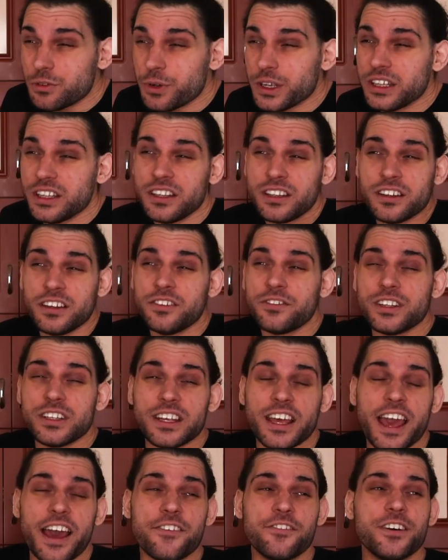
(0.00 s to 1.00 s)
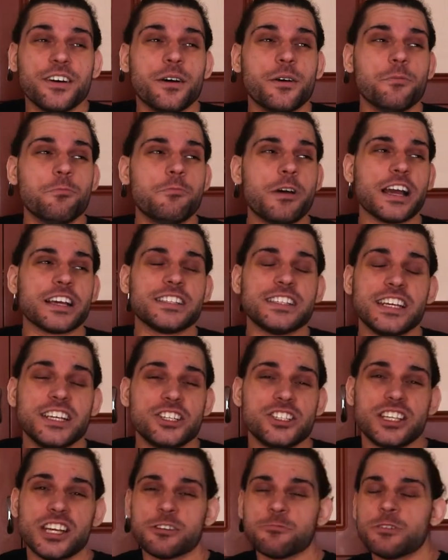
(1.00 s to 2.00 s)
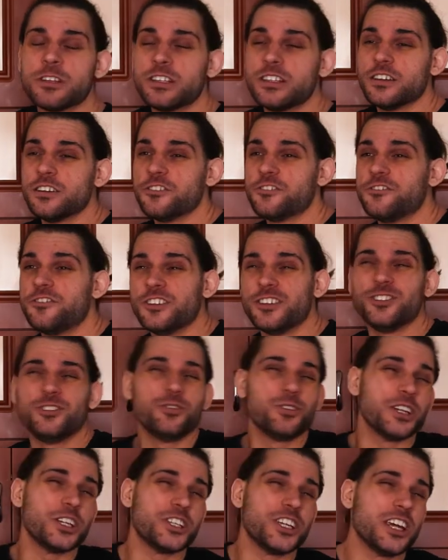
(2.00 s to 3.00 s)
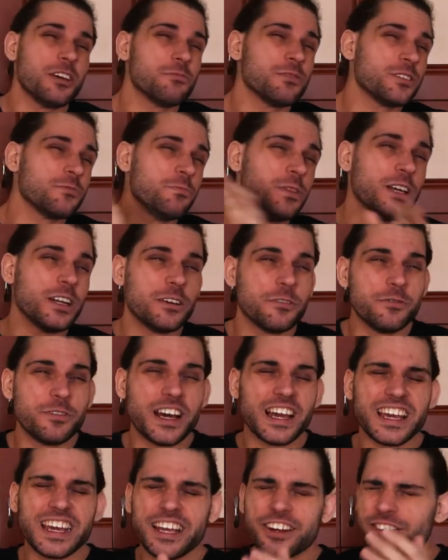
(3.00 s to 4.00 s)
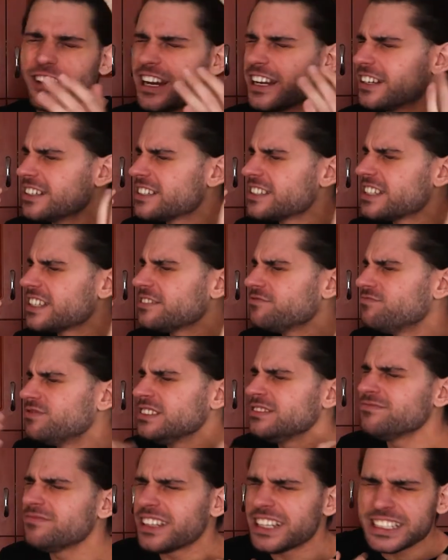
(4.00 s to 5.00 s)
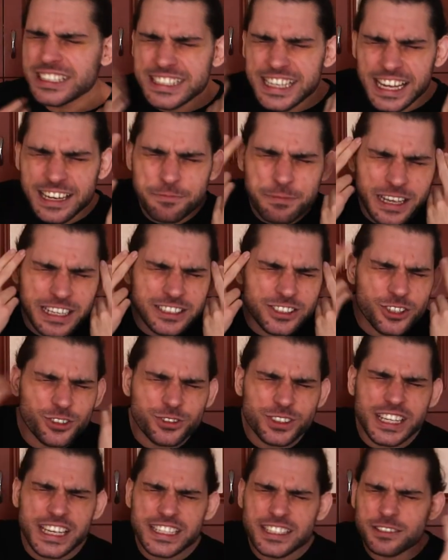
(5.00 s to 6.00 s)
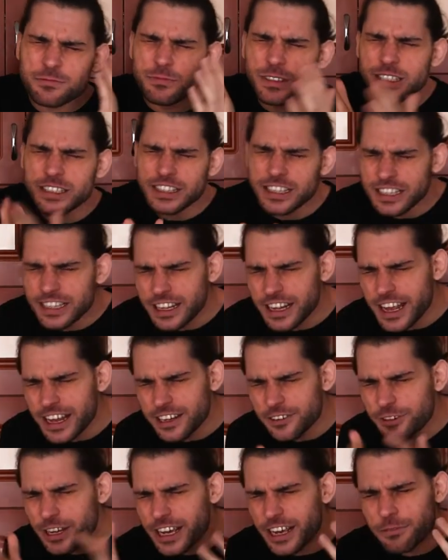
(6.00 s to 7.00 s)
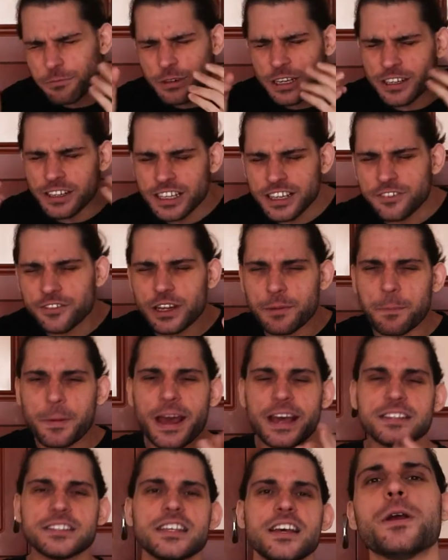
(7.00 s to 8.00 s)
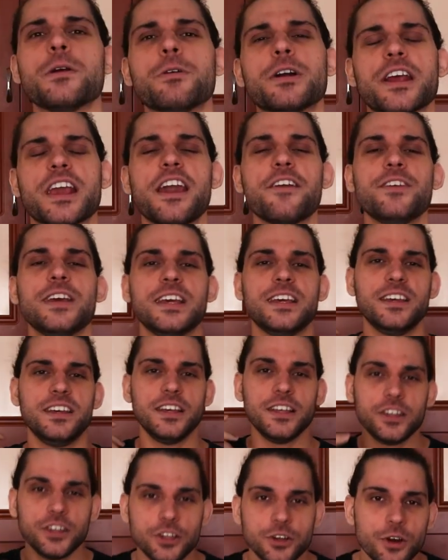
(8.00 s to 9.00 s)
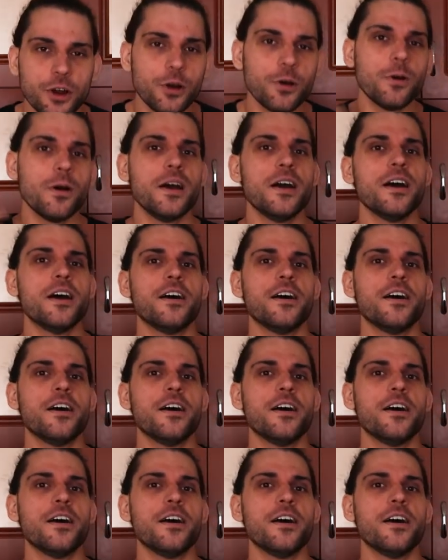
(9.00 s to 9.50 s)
we didn't even have a backstage segment of uh, Drew and Sheamus beat up Viking Raiders. It kind of makes some sense, but uh, anyway, I'm gonna give it a pass. We were having Hit Row